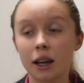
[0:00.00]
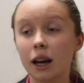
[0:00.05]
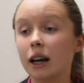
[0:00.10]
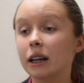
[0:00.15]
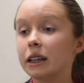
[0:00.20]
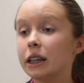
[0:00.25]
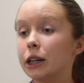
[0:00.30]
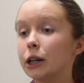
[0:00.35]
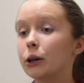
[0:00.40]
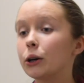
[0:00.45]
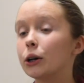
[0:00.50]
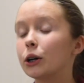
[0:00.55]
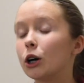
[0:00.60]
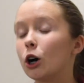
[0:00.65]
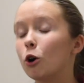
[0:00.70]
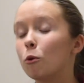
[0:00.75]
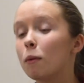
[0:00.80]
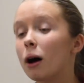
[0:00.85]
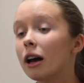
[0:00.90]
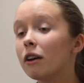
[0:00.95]
A year
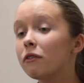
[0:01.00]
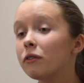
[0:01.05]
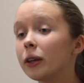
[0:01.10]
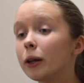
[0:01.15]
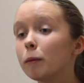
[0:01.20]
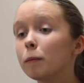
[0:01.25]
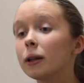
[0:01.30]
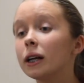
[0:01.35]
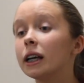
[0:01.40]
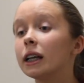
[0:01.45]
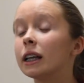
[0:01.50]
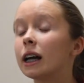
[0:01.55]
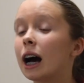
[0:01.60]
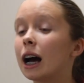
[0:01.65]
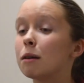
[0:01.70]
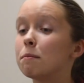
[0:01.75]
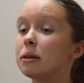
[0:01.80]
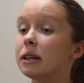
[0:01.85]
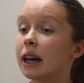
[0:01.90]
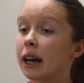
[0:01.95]
ago, my family and
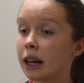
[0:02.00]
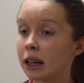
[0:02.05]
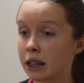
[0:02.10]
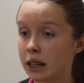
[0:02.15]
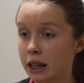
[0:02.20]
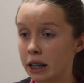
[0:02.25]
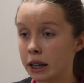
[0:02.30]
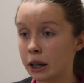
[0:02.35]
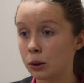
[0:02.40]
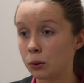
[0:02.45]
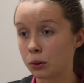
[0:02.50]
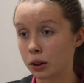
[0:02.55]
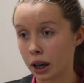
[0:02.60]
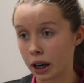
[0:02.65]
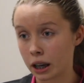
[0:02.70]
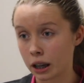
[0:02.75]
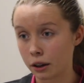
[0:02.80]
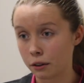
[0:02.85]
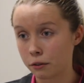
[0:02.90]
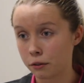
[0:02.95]
I began eating
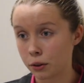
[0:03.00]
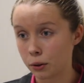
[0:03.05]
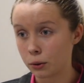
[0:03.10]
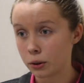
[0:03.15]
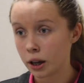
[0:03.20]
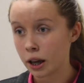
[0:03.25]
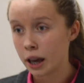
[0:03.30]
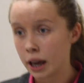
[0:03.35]
organic food